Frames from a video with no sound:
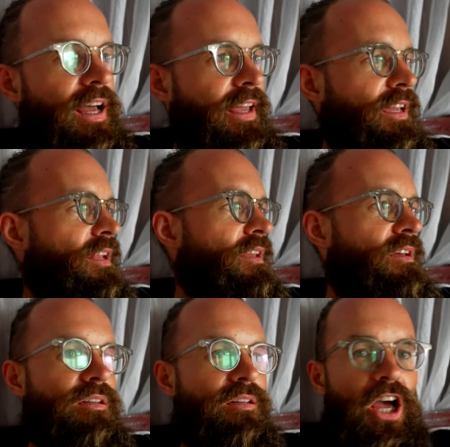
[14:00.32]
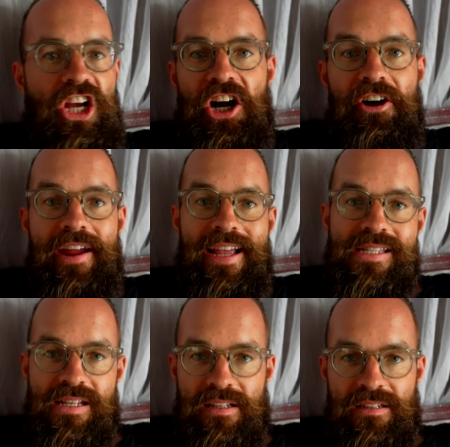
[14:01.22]
like in a car
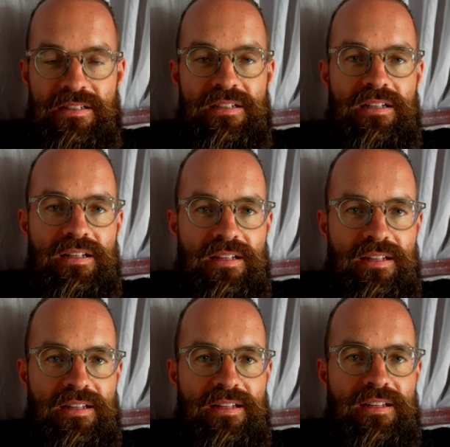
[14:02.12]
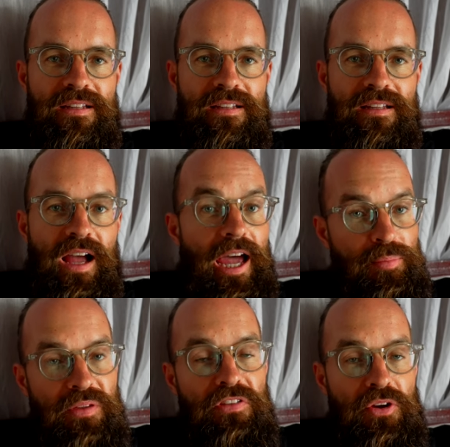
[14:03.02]
accident, I'd
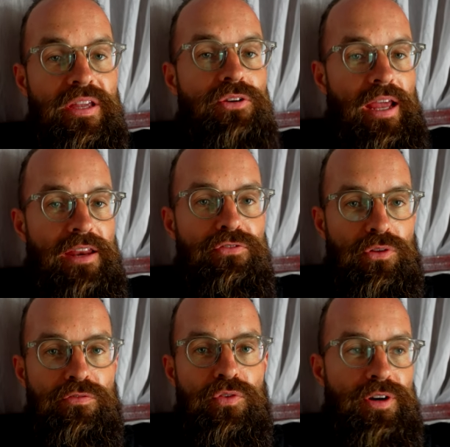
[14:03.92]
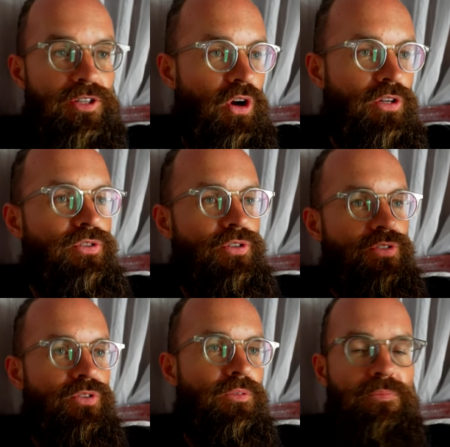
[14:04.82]
be very grateful for a doctor
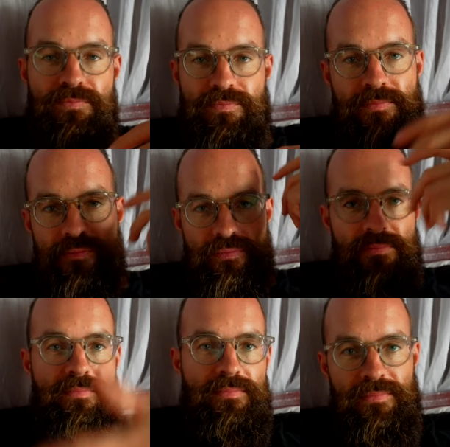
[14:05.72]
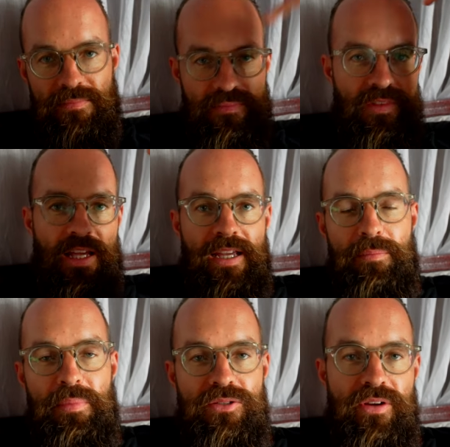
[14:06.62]
to, like,
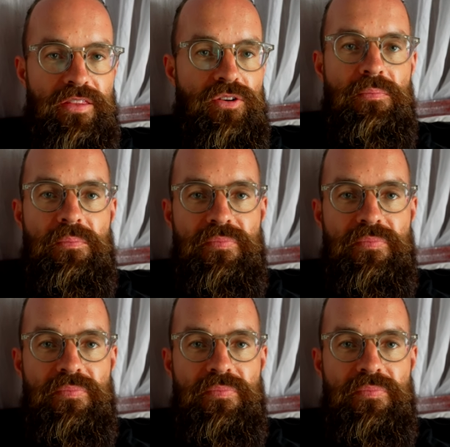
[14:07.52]
cut me together.